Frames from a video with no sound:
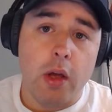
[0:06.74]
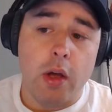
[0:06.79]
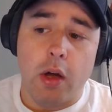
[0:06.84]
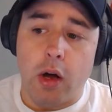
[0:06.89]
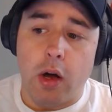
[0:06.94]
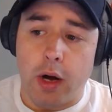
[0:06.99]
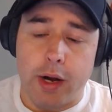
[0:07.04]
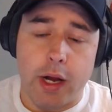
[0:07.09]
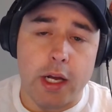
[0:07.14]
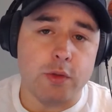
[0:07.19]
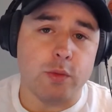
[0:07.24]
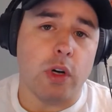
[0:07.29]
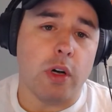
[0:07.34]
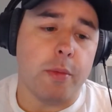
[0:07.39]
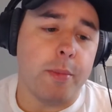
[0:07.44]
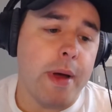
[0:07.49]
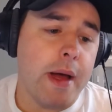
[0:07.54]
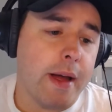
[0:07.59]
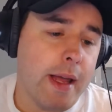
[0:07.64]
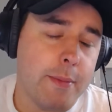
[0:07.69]
All right, guys, welcome
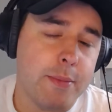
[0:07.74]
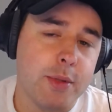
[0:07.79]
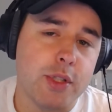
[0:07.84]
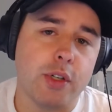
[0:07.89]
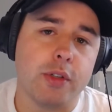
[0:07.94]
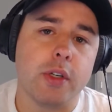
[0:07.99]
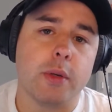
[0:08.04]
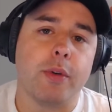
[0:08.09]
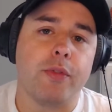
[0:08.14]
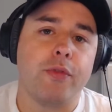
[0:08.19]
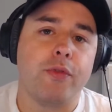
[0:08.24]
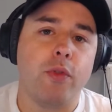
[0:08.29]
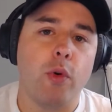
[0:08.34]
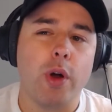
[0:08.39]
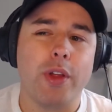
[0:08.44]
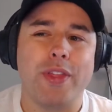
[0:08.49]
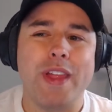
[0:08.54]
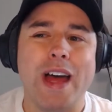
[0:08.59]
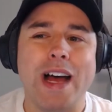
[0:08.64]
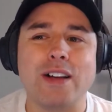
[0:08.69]
back. Episode number
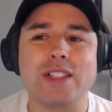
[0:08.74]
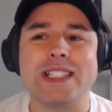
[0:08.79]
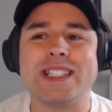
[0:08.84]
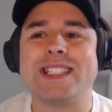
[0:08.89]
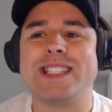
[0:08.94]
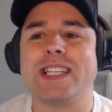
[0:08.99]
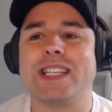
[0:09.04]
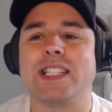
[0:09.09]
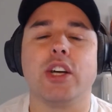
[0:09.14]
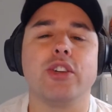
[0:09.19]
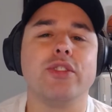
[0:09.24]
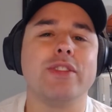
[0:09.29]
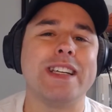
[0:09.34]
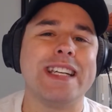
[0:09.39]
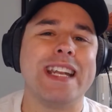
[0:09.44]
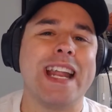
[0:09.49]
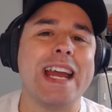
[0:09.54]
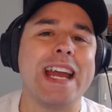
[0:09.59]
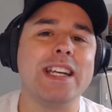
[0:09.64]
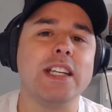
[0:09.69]

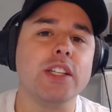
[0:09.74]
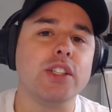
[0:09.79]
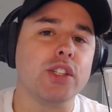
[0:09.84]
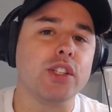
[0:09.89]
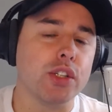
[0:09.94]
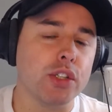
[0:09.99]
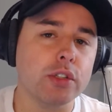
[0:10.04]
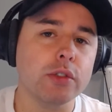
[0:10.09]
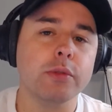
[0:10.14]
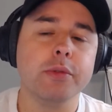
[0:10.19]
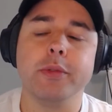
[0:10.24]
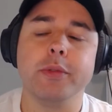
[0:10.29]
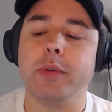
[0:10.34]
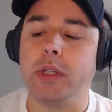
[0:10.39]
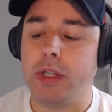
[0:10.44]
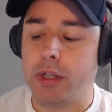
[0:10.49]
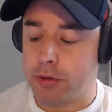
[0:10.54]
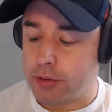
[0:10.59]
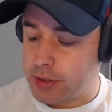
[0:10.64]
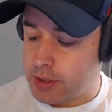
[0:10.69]
4,692. We
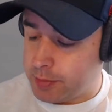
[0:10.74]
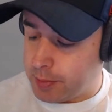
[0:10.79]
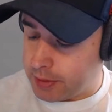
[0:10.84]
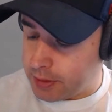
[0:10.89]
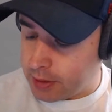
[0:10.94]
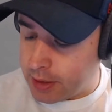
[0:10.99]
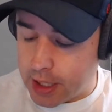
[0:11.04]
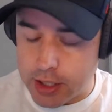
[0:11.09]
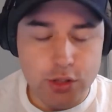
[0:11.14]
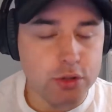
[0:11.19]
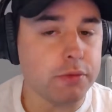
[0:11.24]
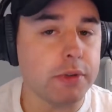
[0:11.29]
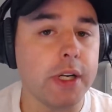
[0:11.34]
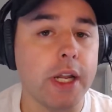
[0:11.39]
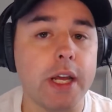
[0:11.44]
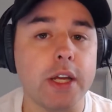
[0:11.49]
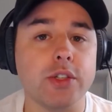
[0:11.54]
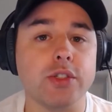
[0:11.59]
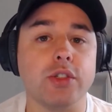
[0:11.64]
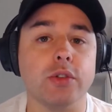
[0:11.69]
literally spent the last 3
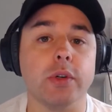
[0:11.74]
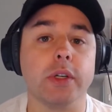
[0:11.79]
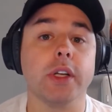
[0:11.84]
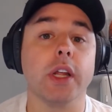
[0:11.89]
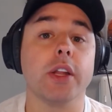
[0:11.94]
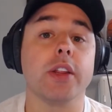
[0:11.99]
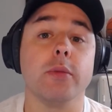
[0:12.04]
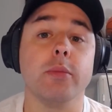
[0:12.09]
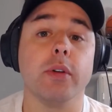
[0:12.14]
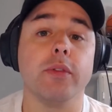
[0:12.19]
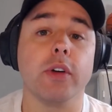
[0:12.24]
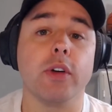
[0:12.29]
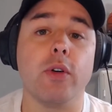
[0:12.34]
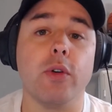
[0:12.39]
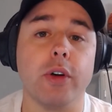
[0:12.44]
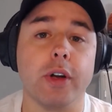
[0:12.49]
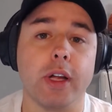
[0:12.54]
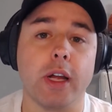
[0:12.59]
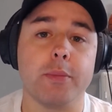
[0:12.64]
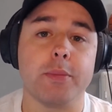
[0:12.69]
days doing nothing but
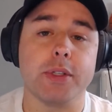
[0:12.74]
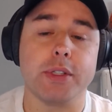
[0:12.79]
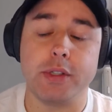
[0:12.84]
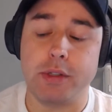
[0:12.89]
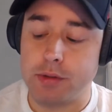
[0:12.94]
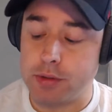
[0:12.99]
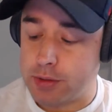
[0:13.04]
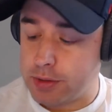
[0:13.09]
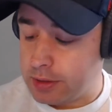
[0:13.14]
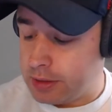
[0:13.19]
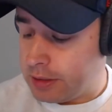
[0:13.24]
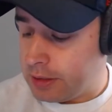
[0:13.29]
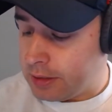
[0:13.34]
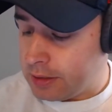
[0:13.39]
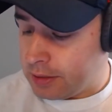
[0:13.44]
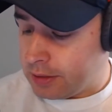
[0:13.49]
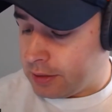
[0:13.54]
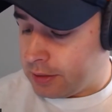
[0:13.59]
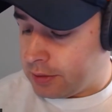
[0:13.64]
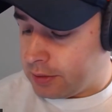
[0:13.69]
recording episodes.
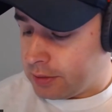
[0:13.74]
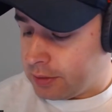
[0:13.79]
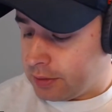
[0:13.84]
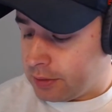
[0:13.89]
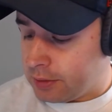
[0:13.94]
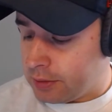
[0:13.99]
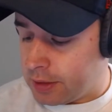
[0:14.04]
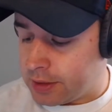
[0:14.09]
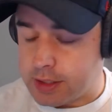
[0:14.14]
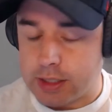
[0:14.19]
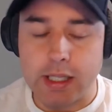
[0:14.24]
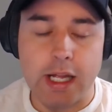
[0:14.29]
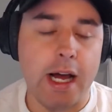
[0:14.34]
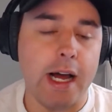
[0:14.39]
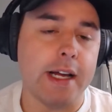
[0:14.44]
That's a lie.